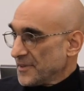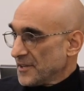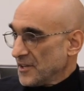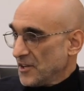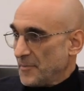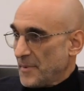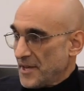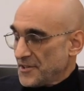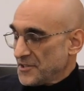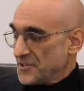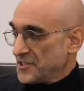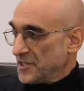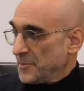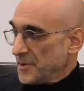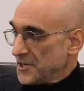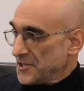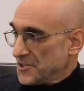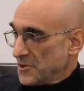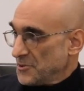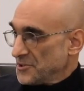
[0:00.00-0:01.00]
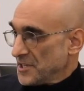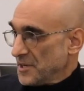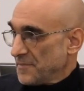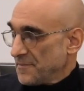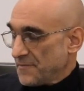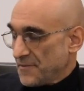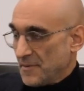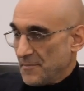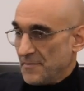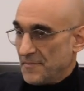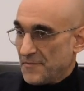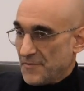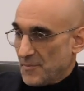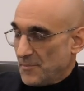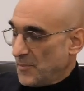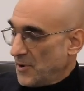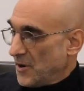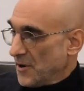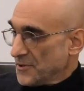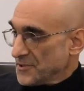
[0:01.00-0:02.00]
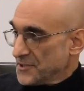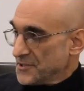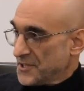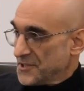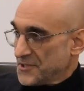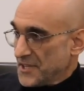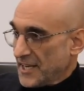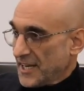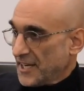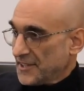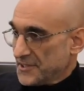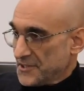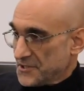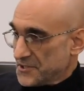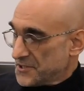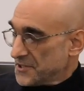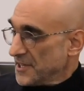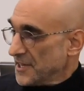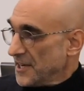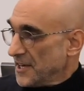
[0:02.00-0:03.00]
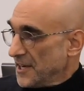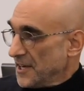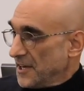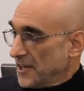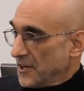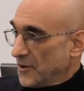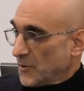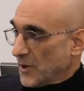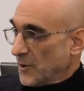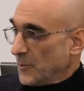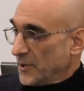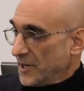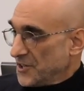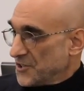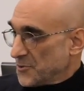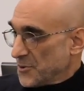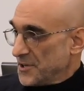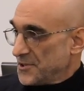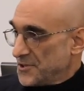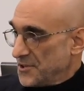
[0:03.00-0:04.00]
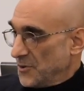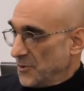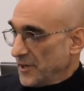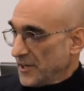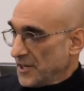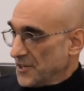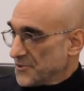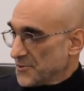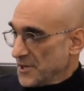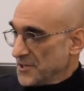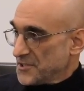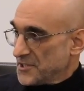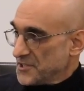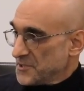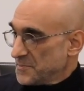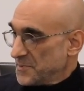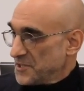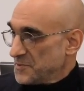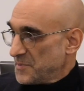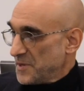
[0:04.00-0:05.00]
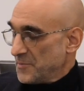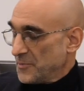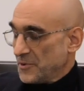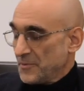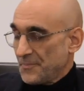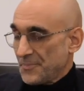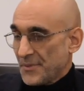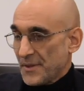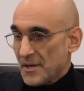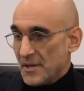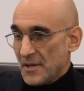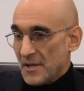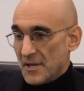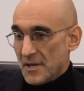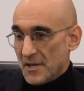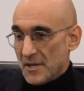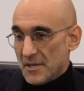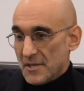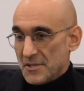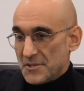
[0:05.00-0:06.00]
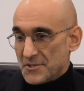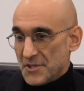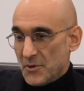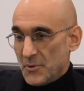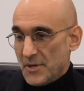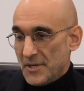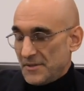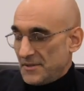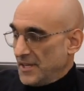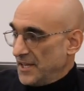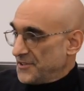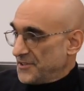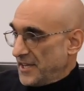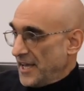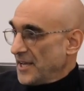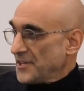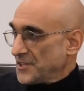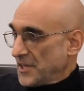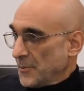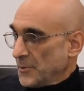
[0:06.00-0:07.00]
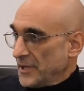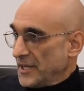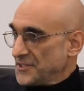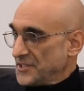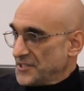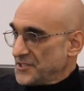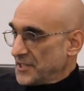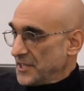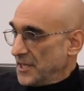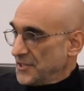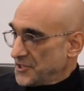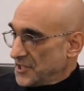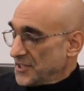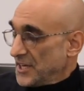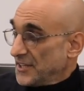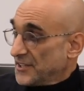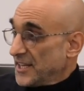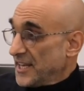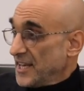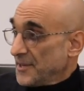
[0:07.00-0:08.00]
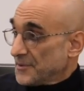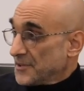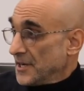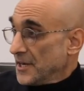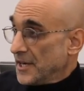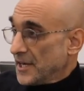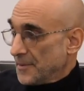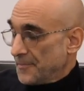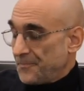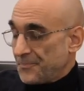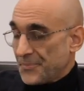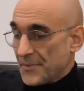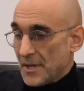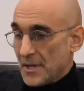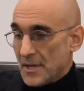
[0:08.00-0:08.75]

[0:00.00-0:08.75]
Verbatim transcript: Imagine somebody shows up from Mars and says, I got this great way to treat you. Are we going to trust these people? So I realize it's just going to take time.